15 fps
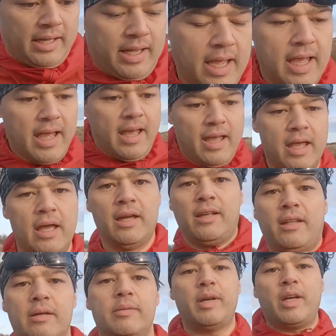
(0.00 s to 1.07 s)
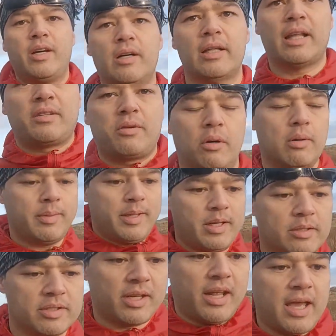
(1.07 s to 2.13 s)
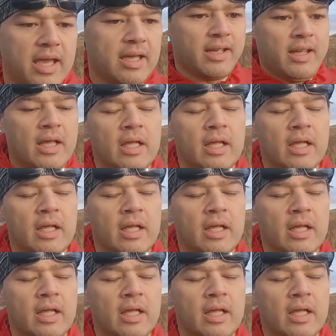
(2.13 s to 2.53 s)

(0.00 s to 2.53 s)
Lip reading: Yeah, there we go. That's what we'll be doing today.